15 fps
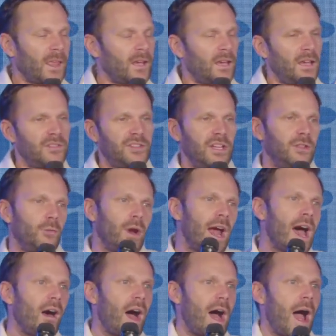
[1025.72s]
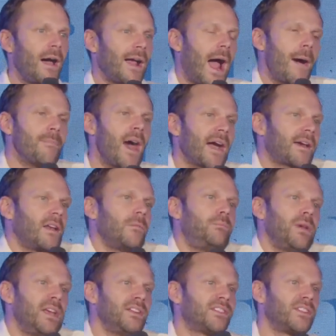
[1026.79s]
See, the reality, I'm not going to
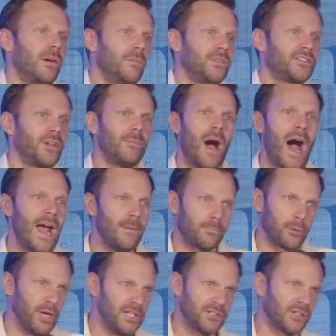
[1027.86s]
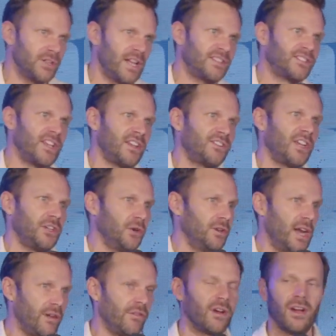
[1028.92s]
be some hype preacher that says that you're
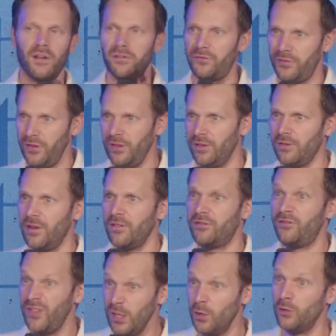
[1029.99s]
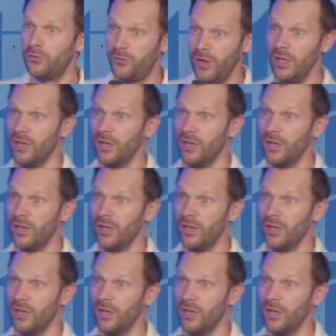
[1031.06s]
never going to feel fear